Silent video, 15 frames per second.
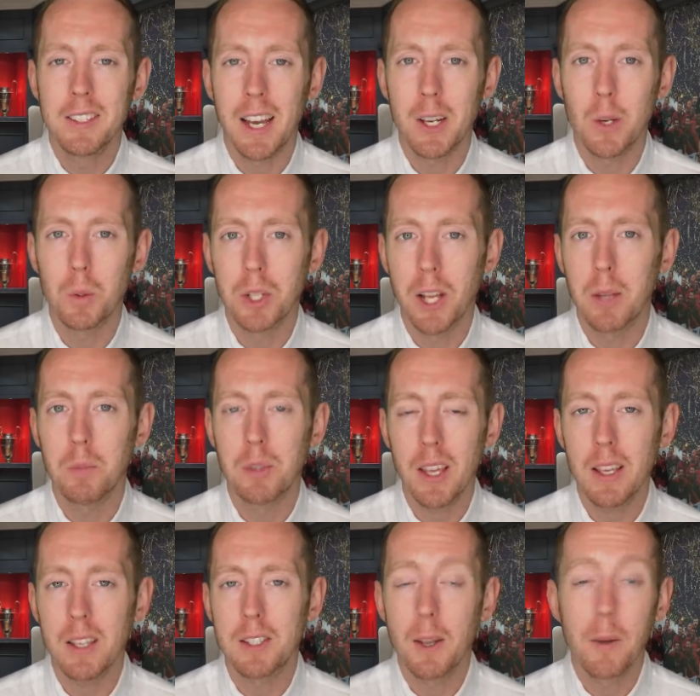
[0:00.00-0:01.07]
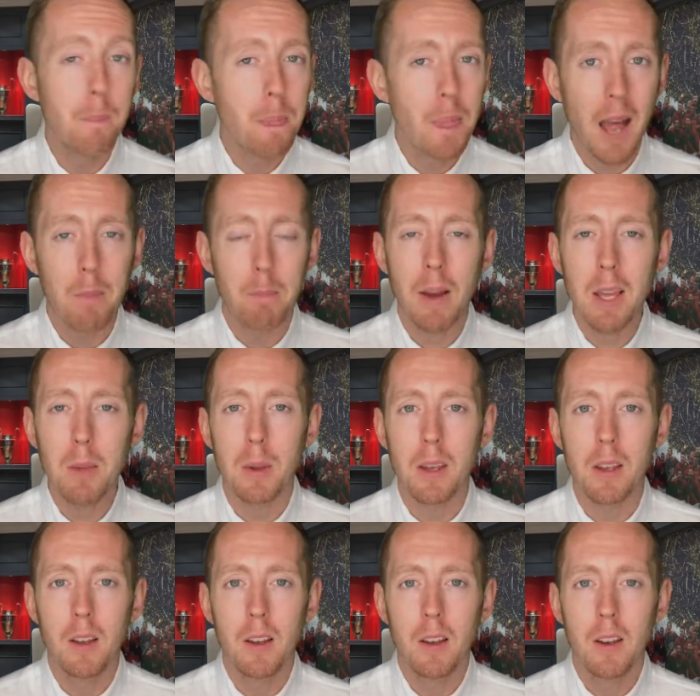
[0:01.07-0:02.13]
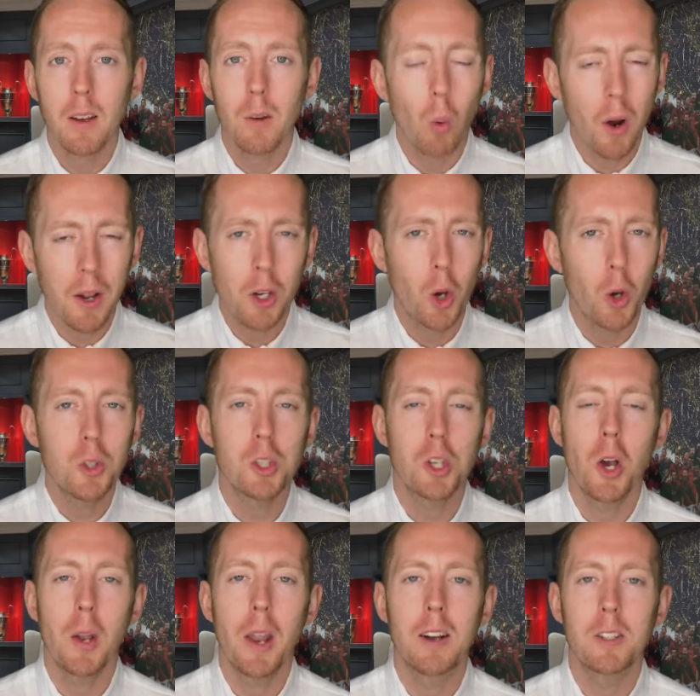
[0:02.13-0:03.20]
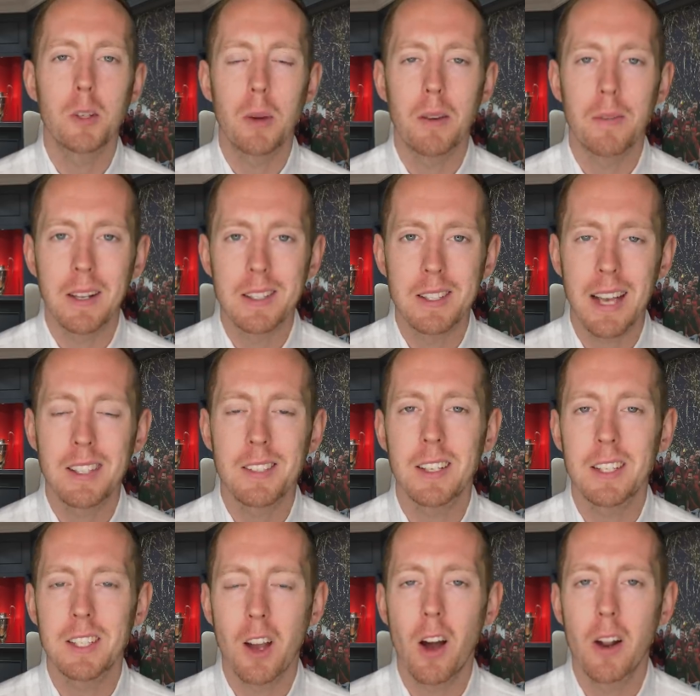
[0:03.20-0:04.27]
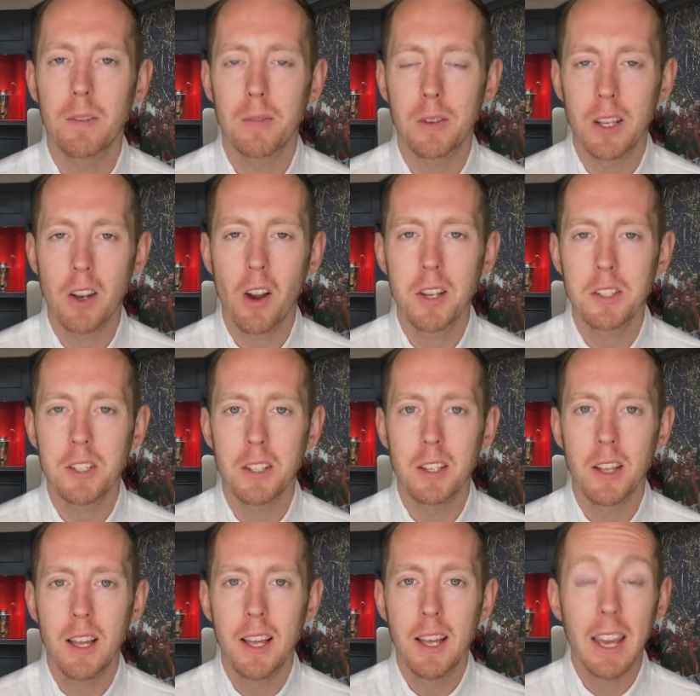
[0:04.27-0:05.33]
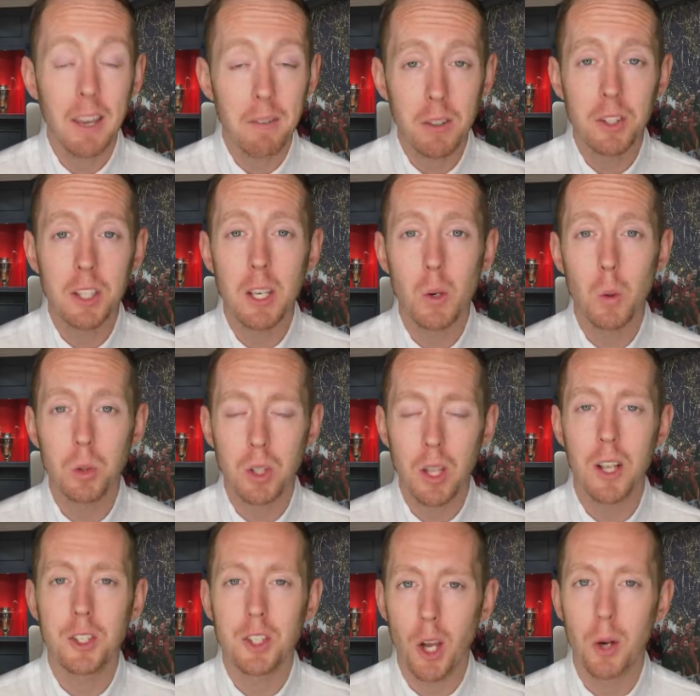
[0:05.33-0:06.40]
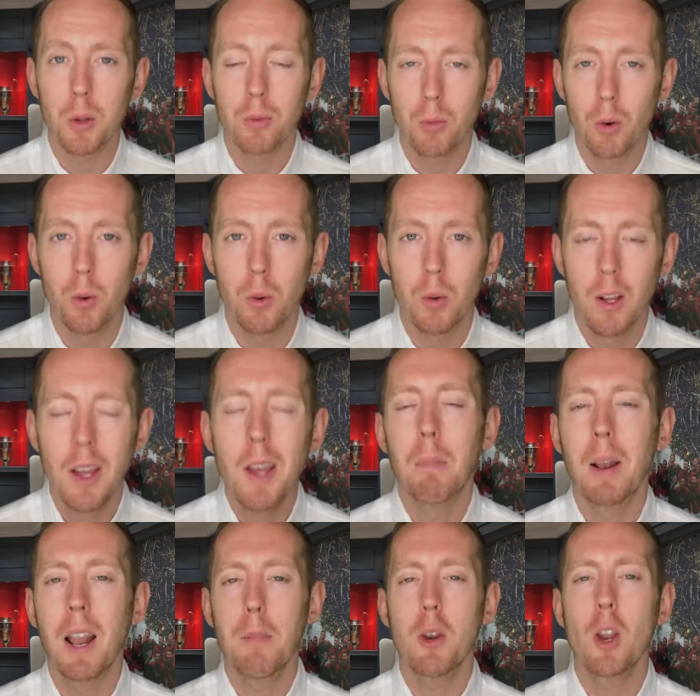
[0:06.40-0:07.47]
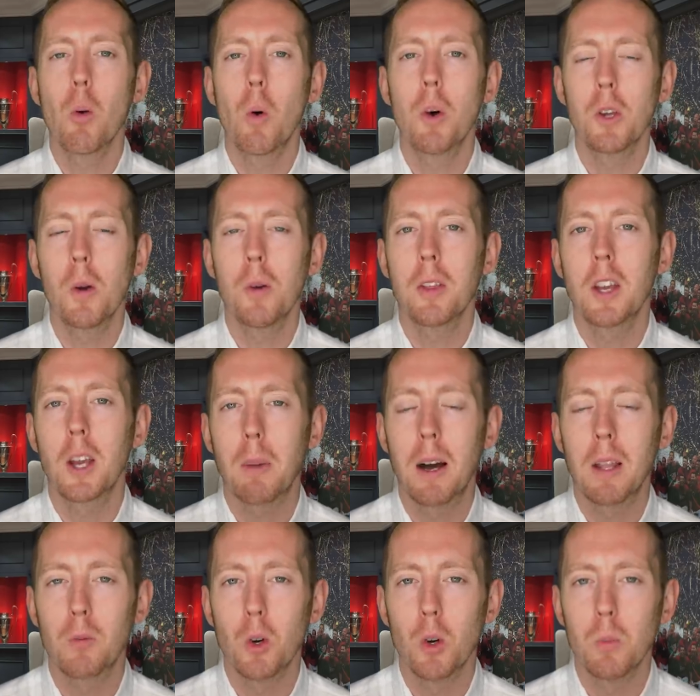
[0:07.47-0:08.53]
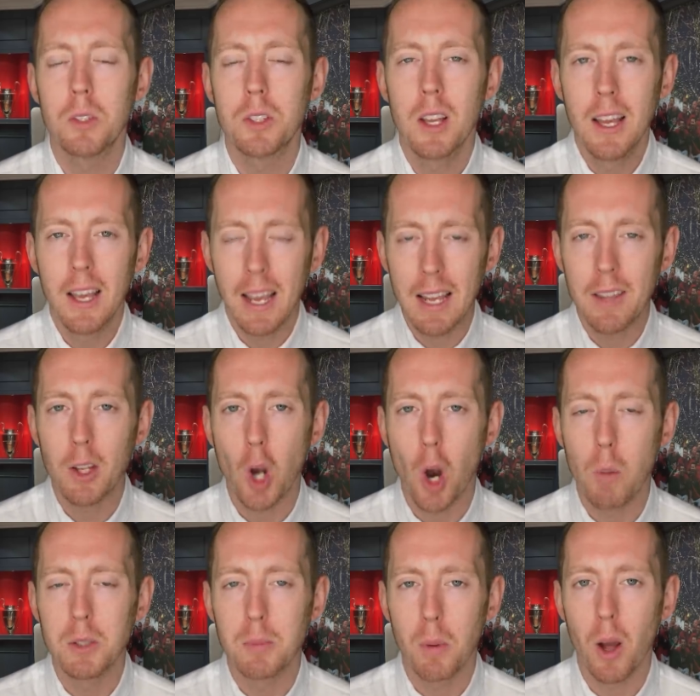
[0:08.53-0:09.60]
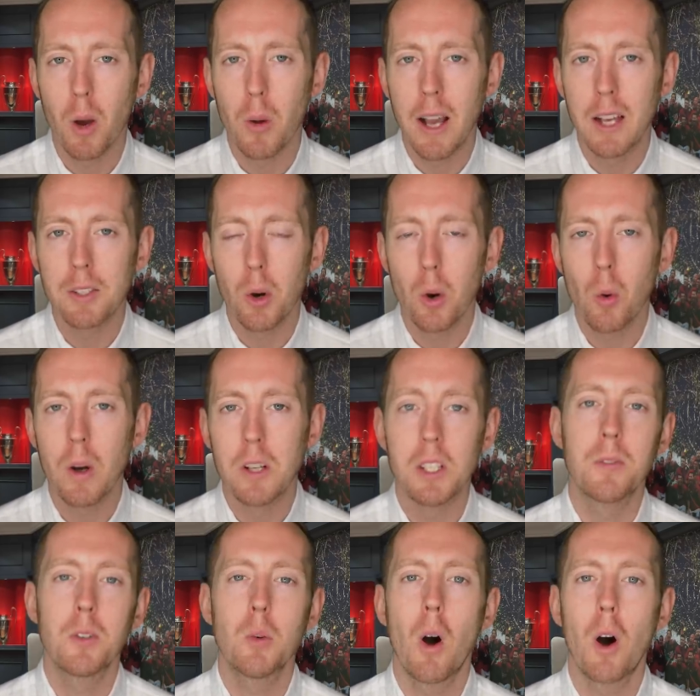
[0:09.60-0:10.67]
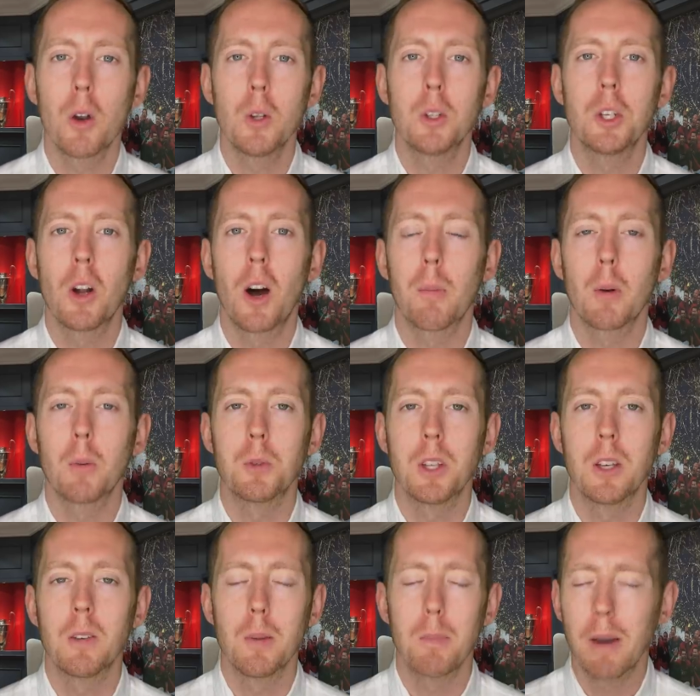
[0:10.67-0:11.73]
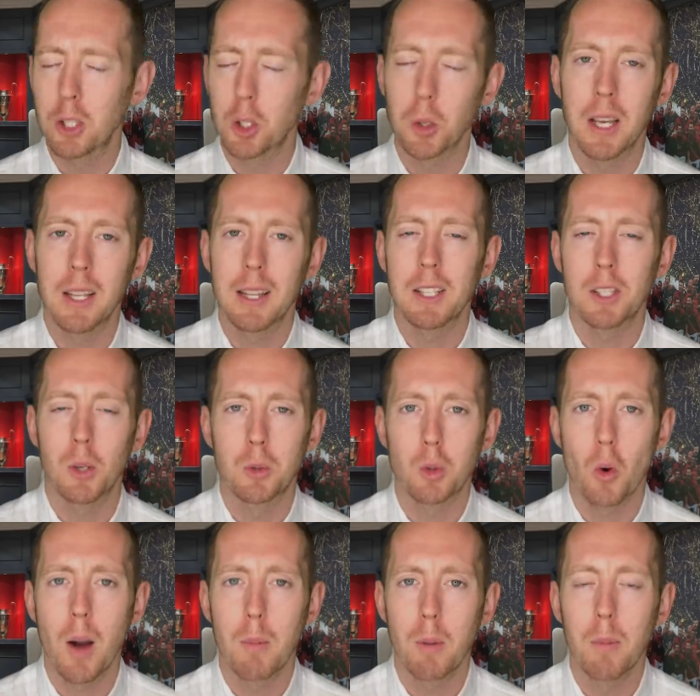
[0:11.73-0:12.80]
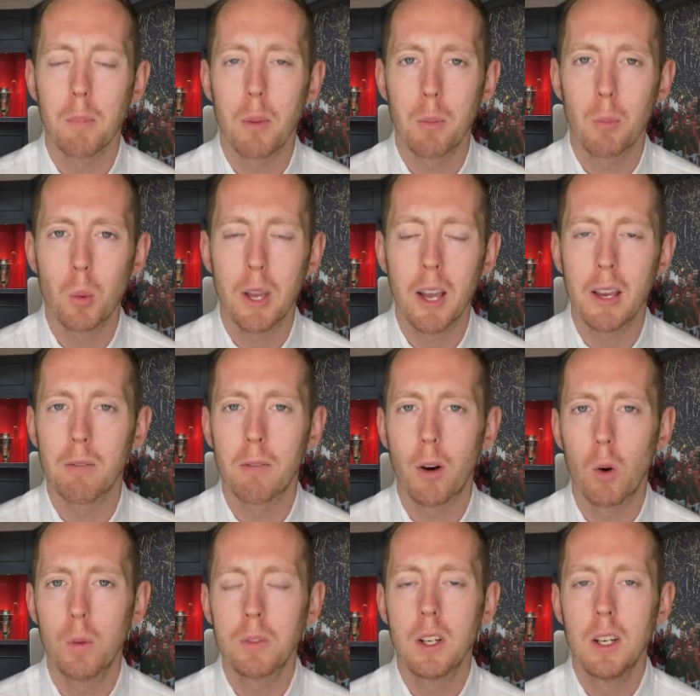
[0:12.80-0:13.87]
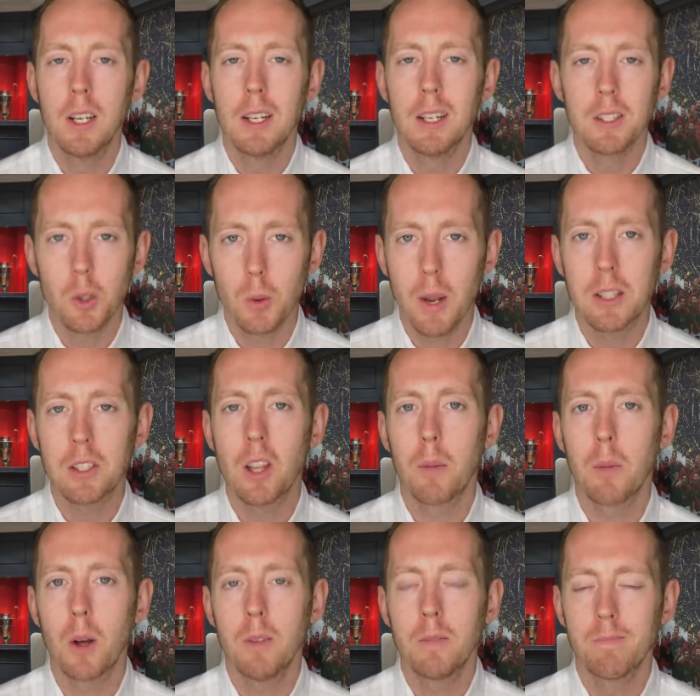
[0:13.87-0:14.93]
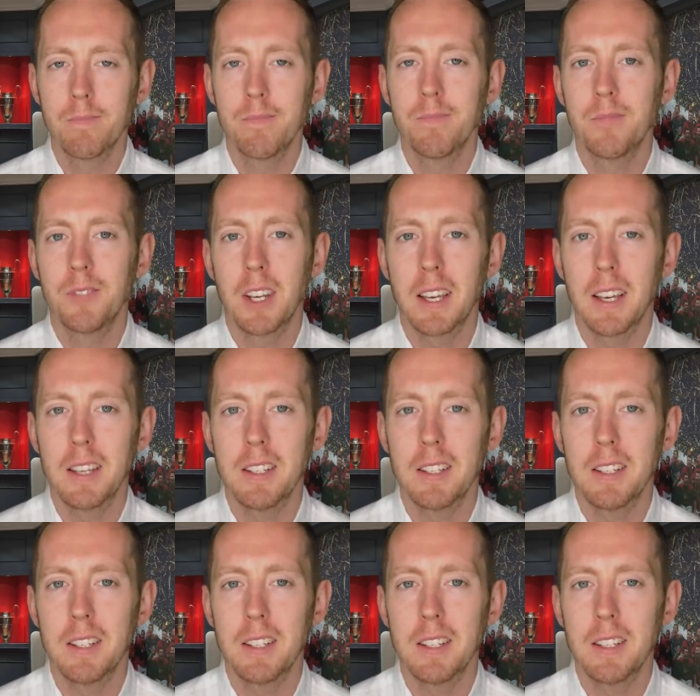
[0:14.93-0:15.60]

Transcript: Daniel James is, and maybe why he could turn out to be a fantastic signing for United if a deal does go through. But let me know what you think about the rumours in the comments below. As always, if you are new to United People's TV, make sure you hit that subscribe button, people. Get involved. Until next time, though, take it